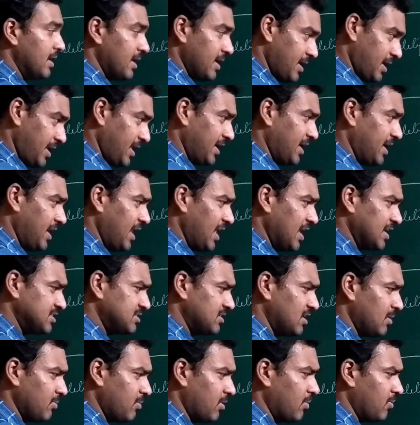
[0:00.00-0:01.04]

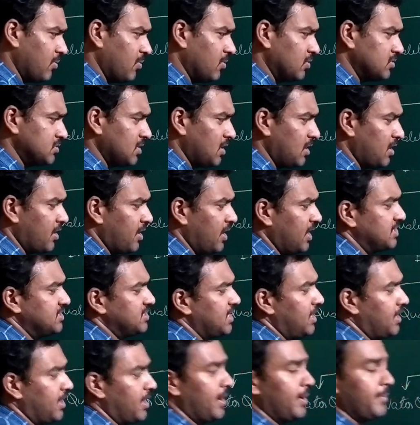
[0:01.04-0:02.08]
recreational purpose or etc.